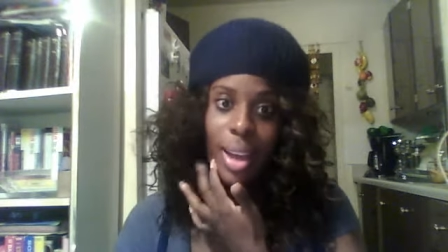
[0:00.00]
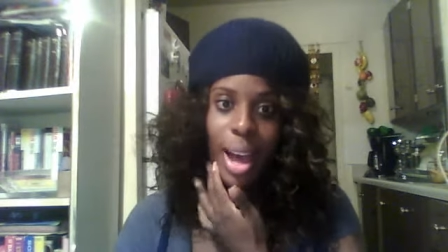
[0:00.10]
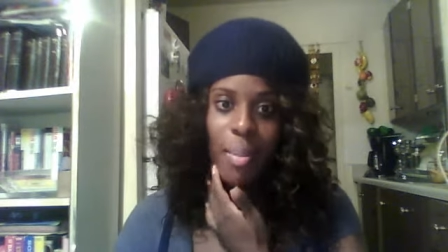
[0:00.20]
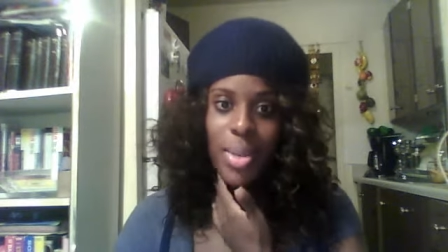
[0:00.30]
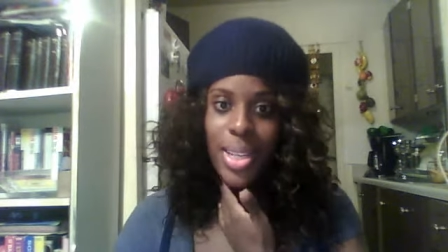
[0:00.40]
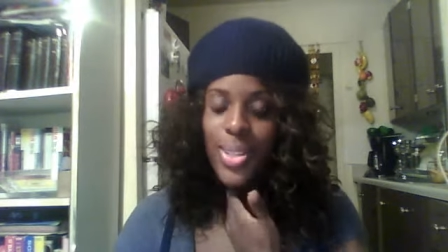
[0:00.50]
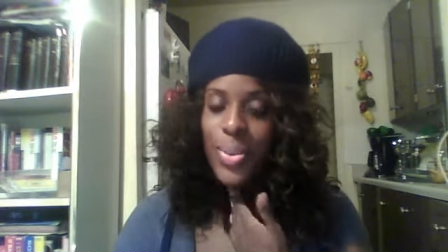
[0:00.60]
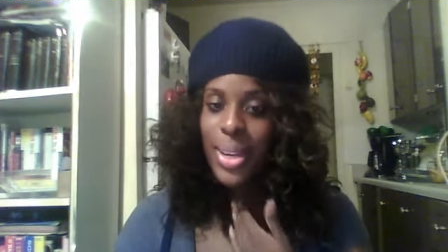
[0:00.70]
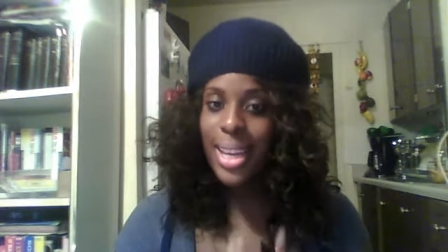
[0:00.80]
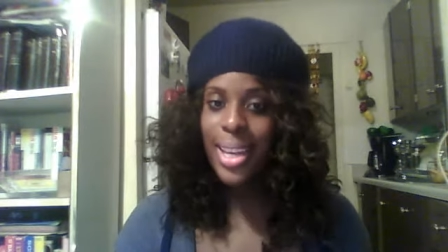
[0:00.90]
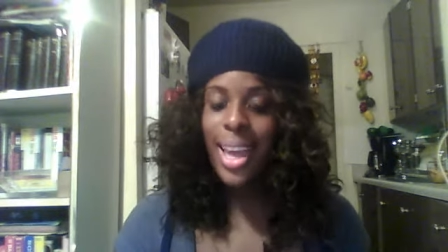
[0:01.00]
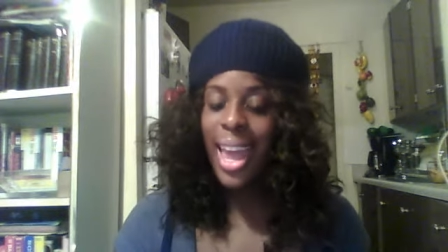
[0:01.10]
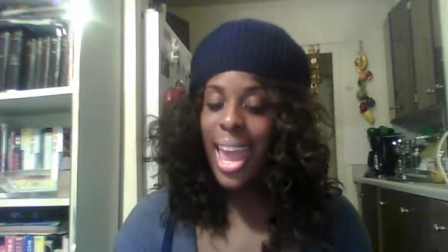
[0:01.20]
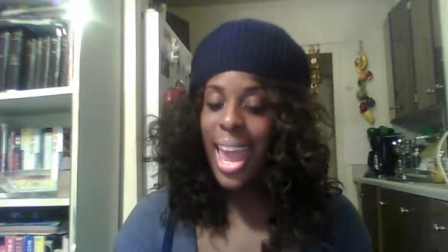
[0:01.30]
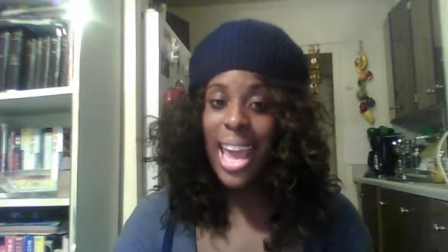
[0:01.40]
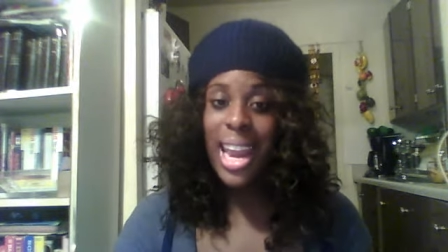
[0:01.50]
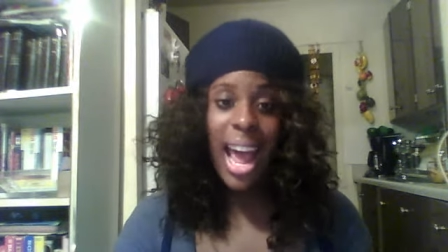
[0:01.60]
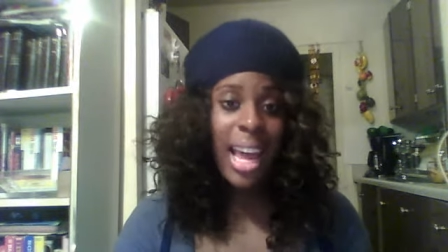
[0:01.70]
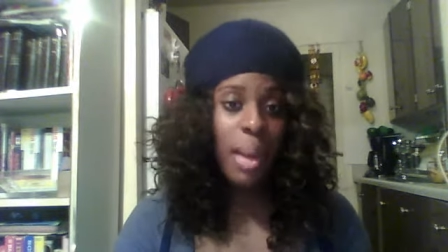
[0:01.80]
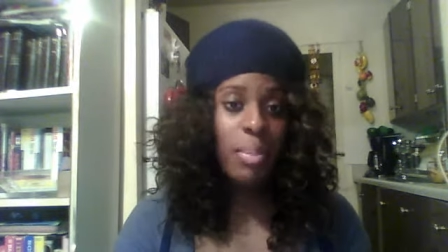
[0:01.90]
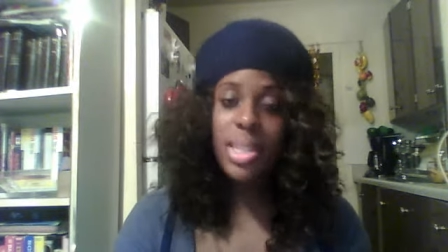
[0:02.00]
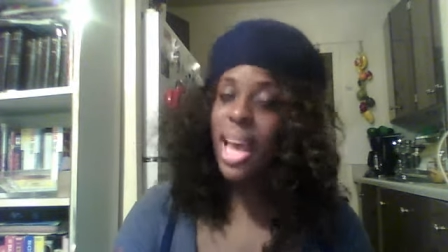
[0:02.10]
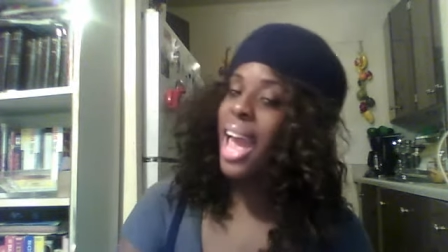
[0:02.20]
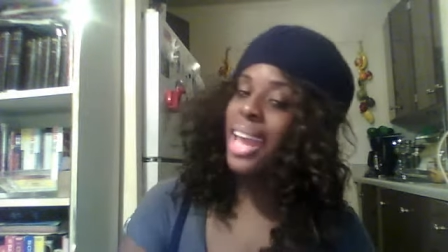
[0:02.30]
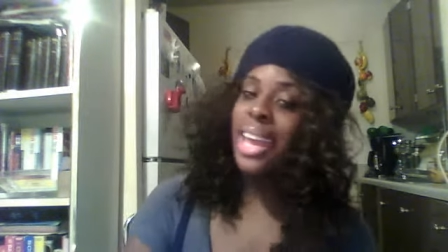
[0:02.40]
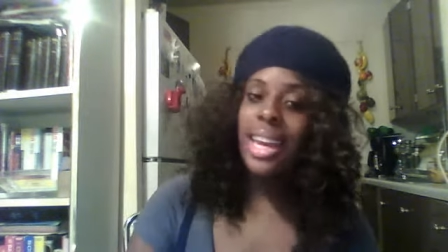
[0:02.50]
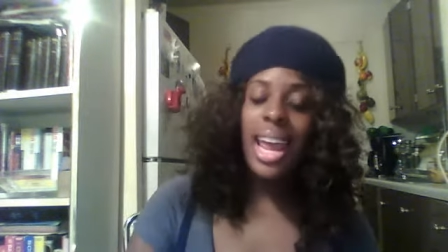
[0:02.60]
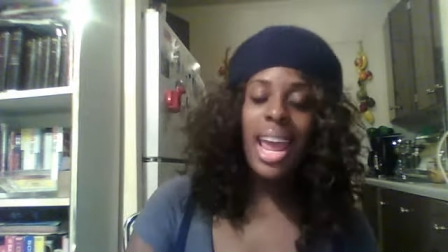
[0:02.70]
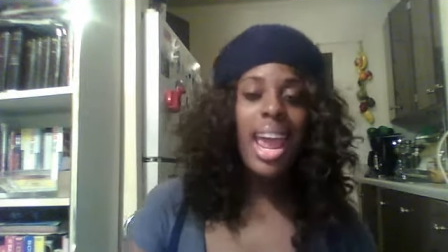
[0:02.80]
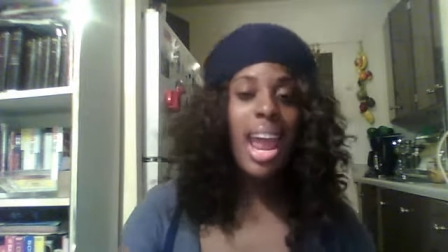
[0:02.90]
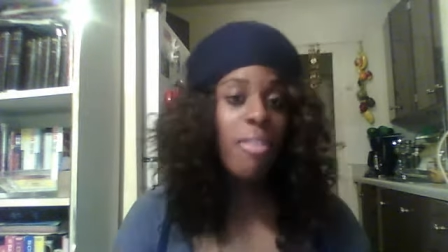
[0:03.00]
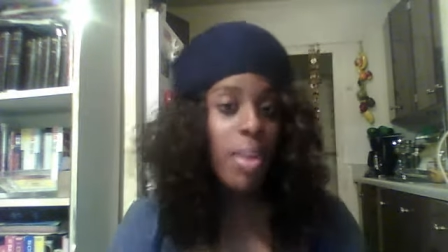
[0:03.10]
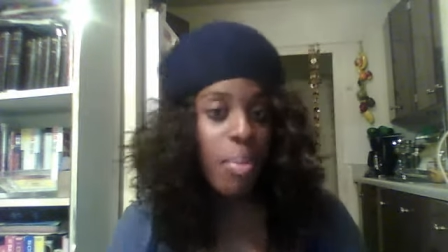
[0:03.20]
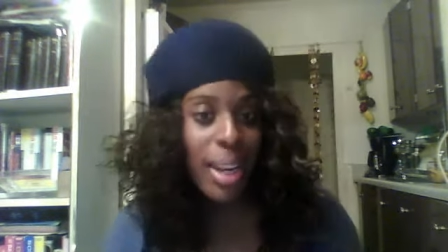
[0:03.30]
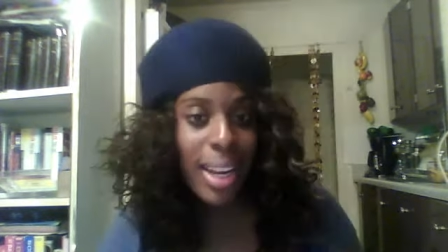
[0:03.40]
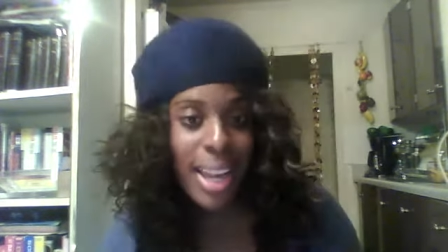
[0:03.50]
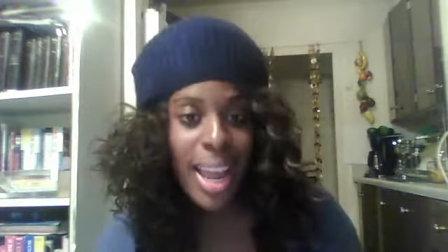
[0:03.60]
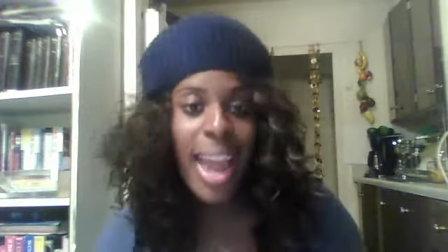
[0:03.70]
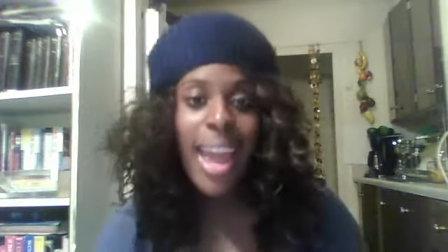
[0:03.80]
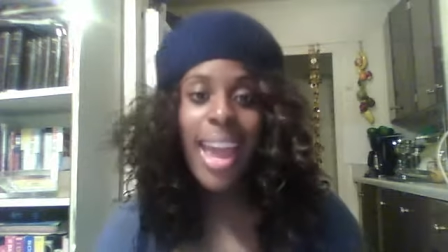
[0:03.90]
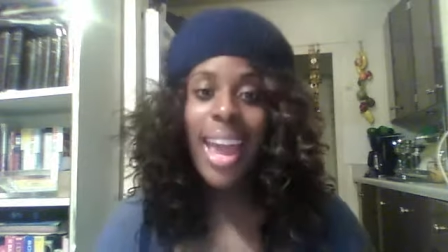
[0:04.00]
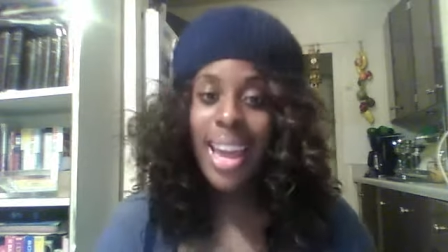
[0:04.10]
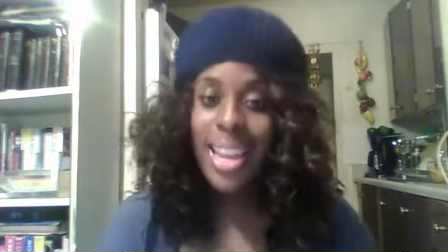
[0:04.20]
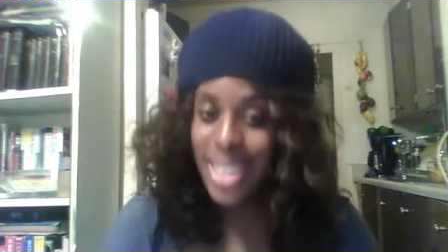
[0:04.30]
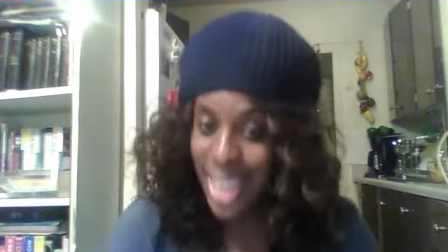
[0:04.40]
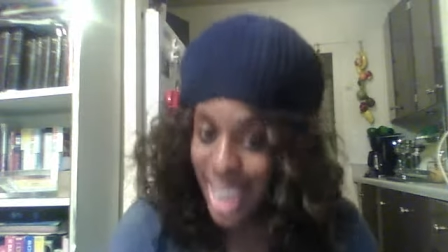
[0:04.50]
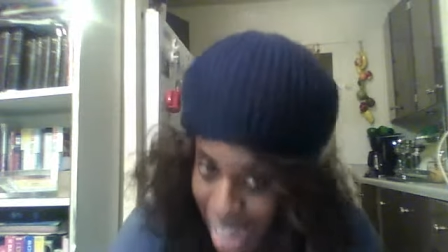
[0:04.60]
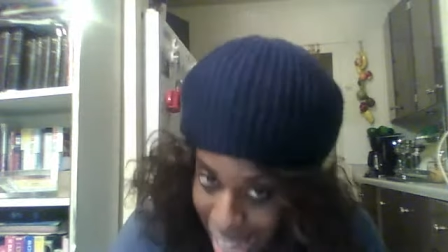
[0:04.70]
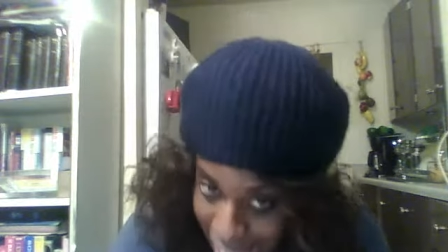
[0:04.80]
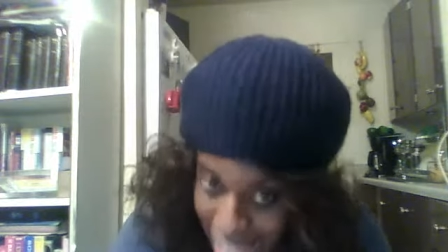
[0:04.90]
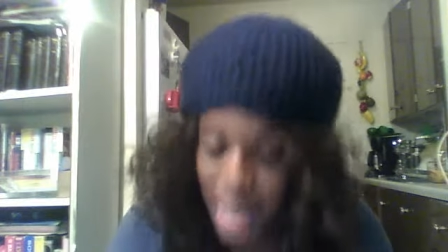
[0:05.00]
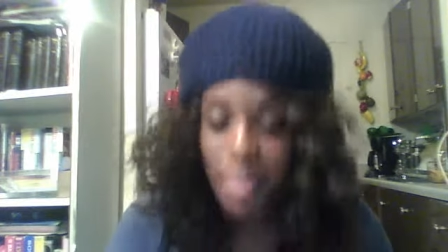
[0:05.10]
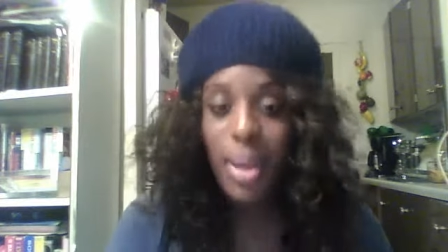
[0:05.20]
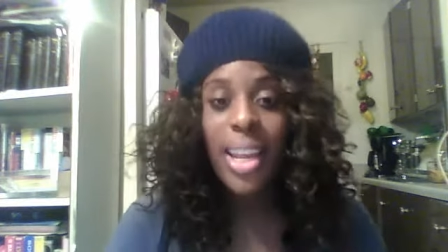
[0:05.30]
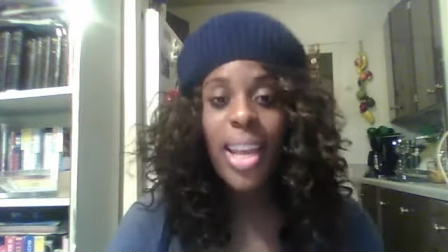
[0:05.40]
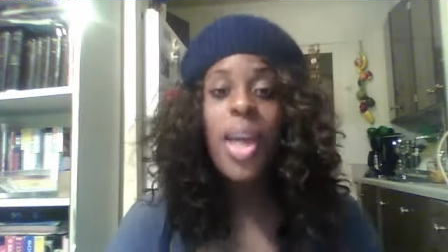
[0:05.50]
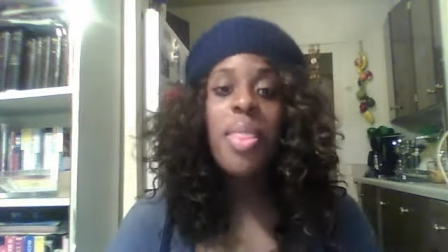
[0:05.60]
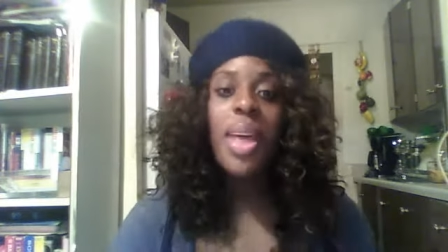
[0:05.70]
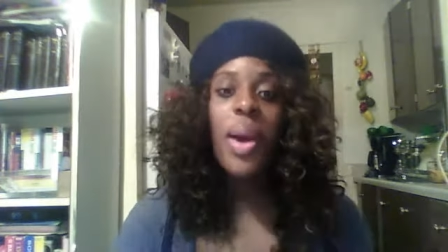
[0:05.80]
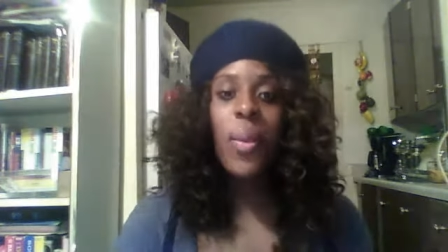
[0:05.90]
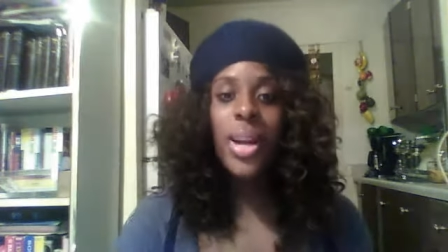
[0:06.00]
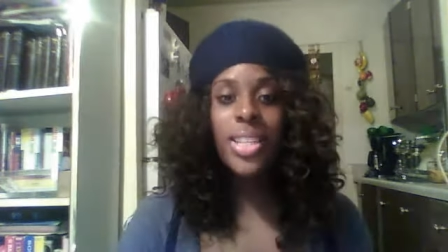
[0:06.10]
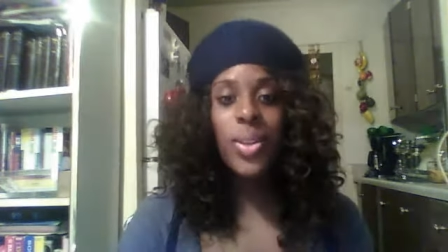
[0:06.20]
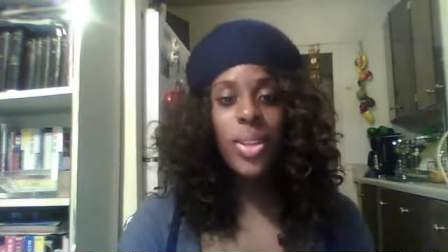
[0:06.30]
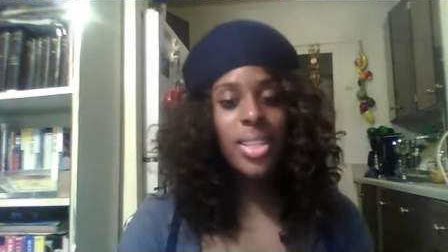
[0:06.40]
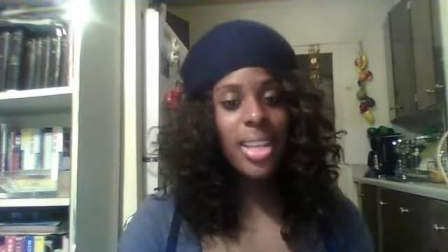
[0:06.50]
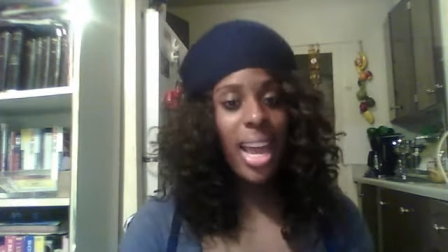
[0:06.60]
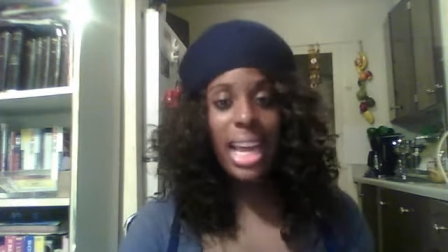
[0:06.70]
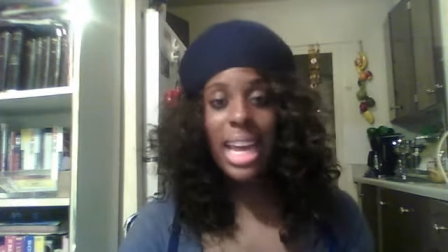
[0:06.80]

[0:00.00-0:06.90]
I'm gonna do it. And I am tagging everybody and anybody that wants to do this tag.